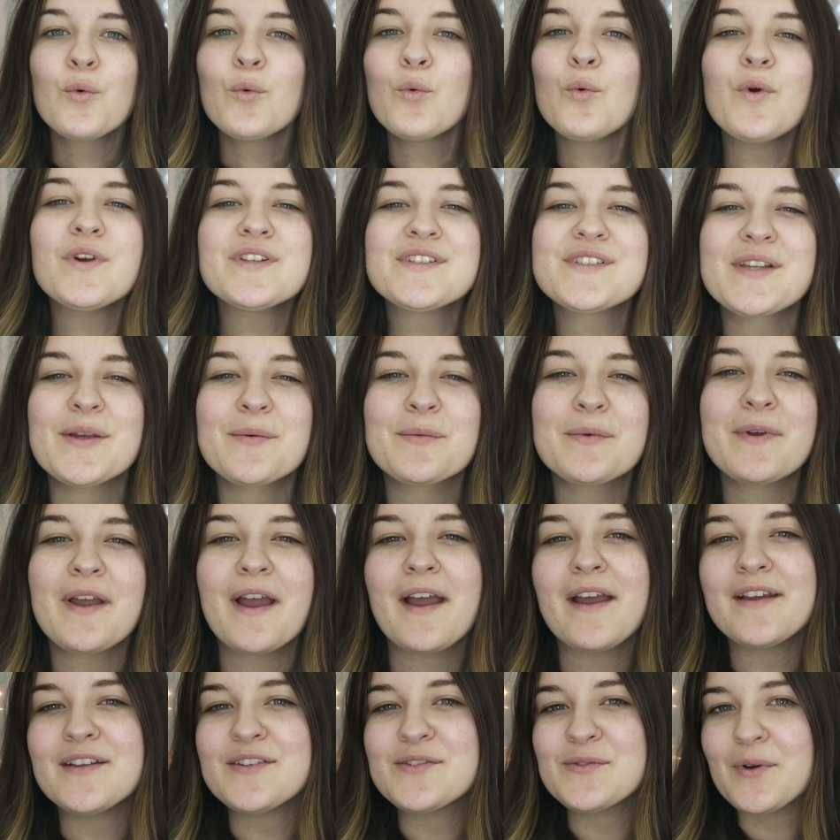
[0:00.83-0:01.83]
What's up,
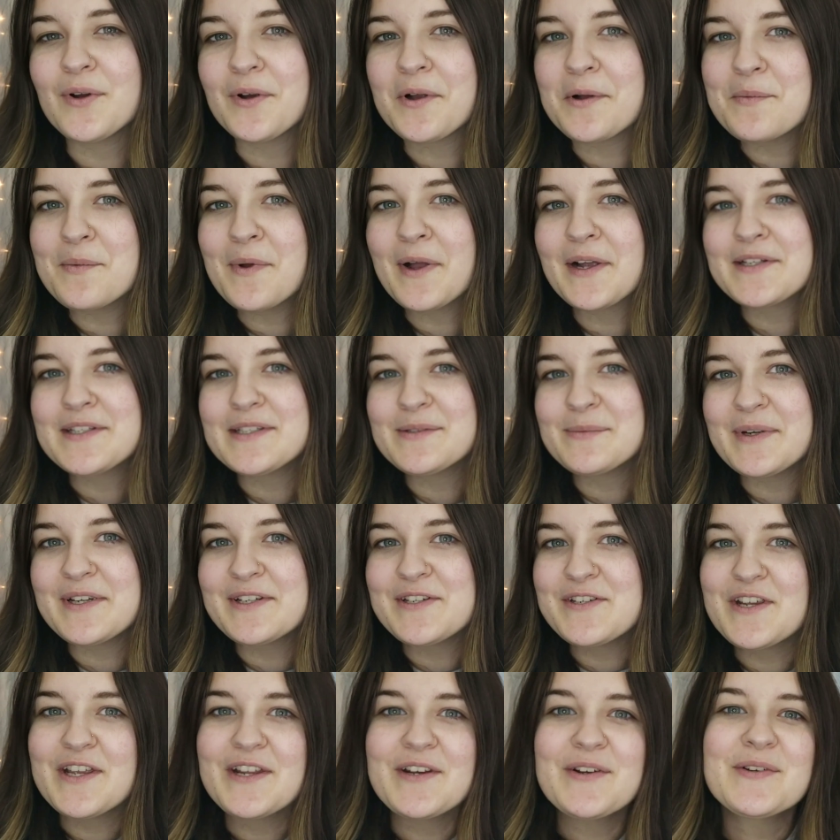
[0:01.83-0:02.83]
guys? Welcome back to my
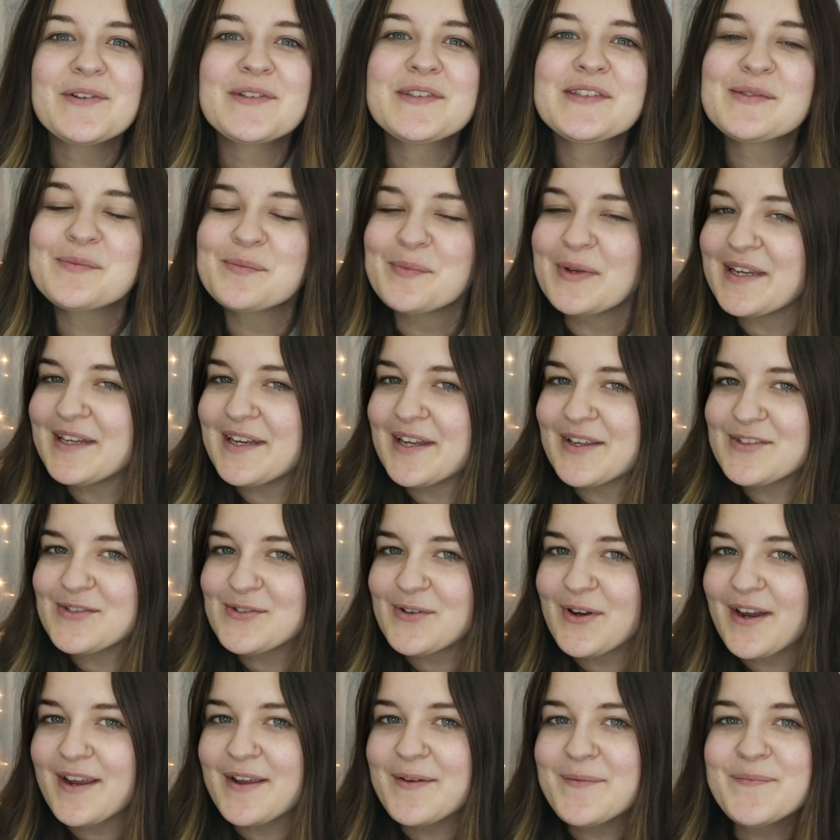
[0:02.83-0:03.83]
channel. It's me,
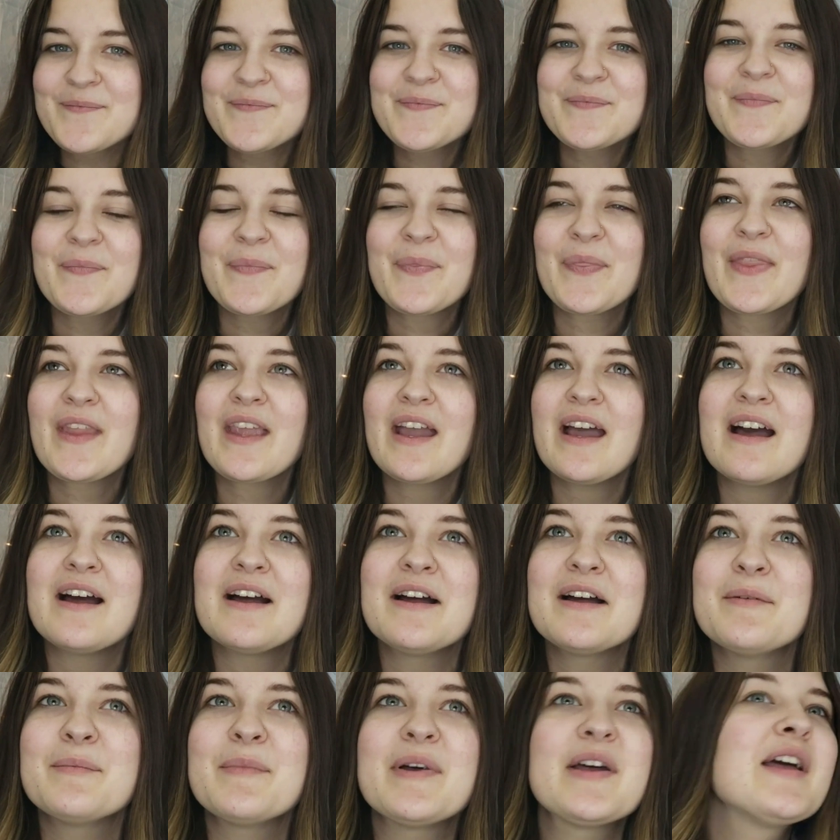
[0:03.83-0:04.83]
Desiree.
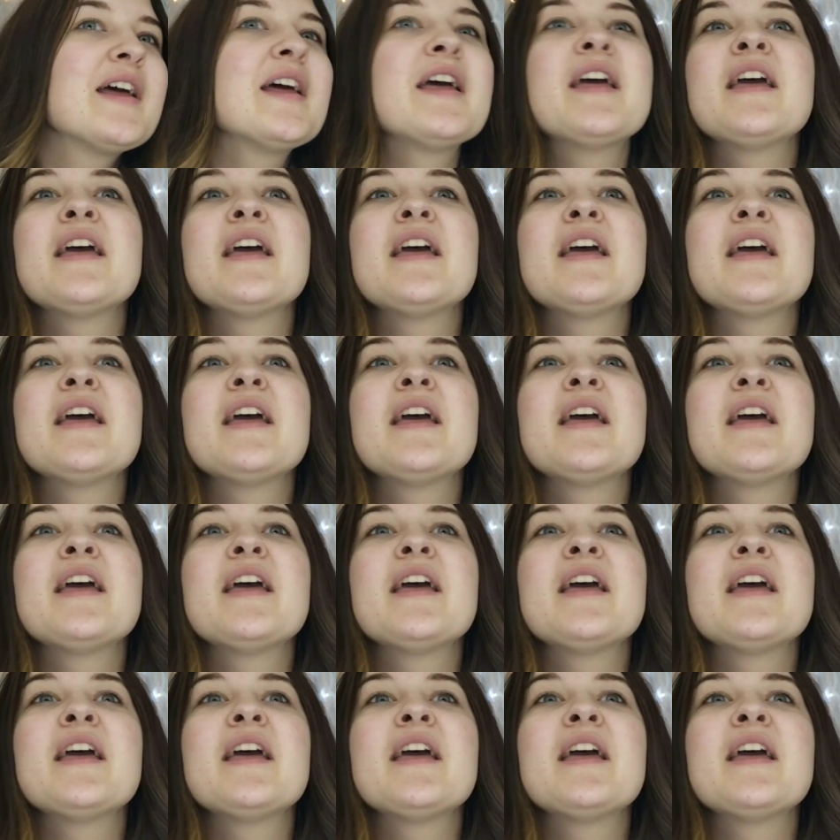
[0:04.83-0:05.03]
As